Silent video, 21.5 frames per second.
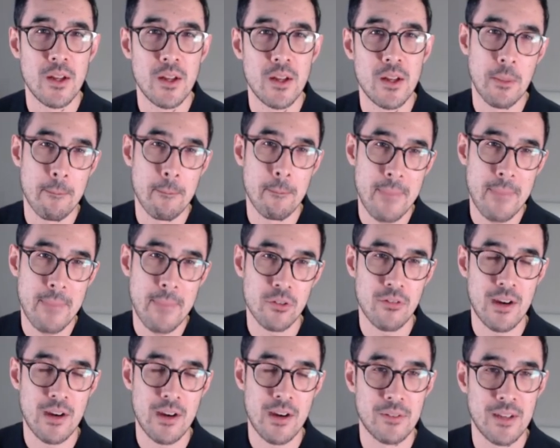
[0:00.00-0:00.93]
on the
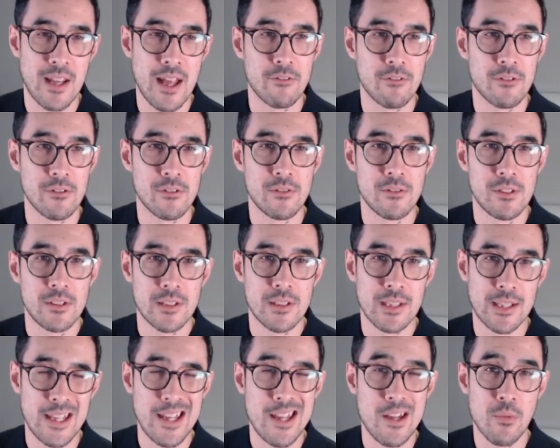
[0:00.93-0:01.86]
battleground level,
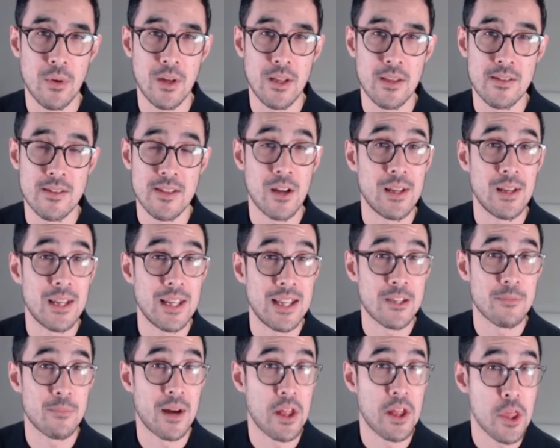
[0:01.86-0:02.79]
the key ones, he only
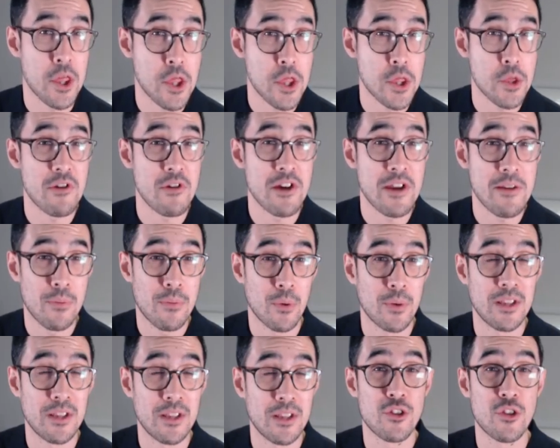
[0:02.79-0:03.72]
leads by three
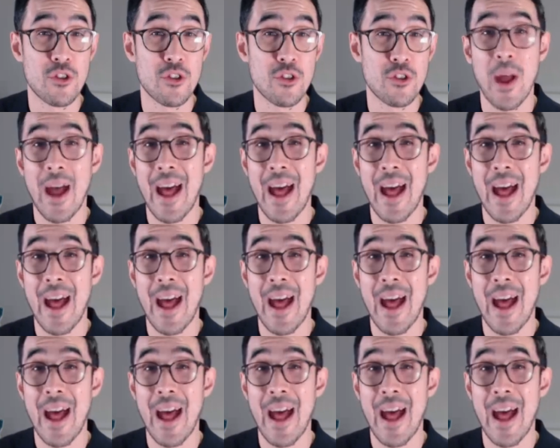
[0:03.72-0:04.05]
point two,